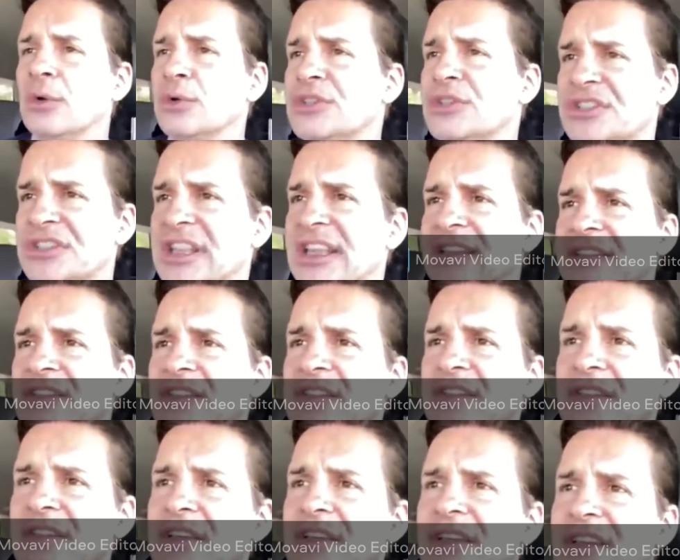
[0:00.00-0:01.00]

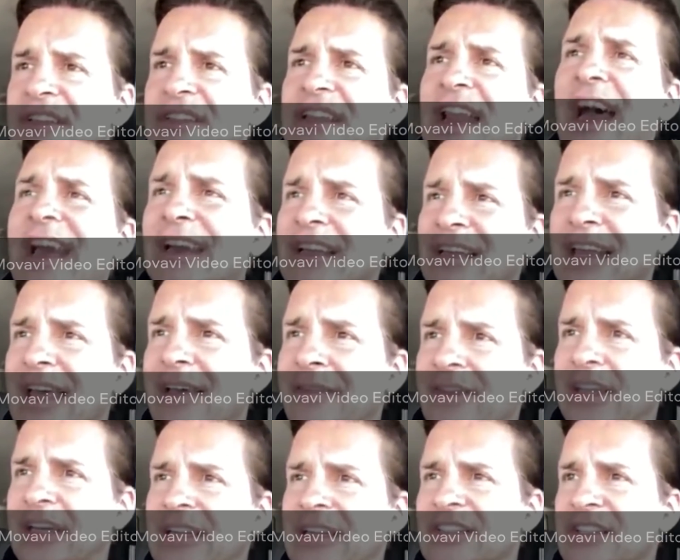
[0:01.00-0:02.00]
since 9/11.
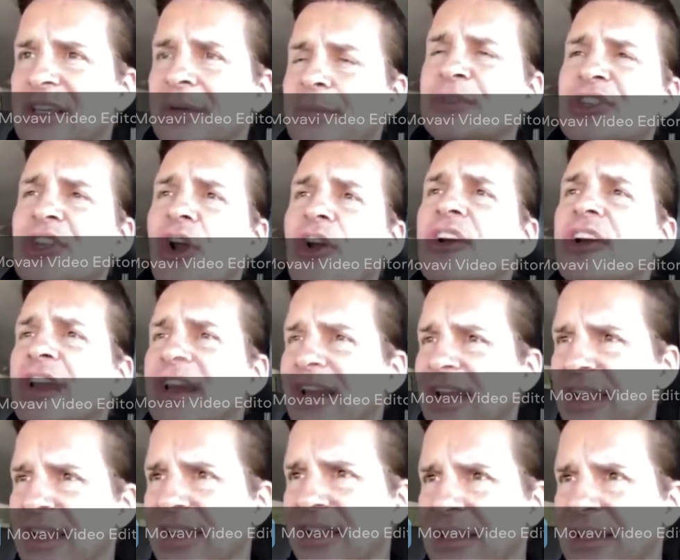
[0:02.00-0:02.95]
It's an absurdity.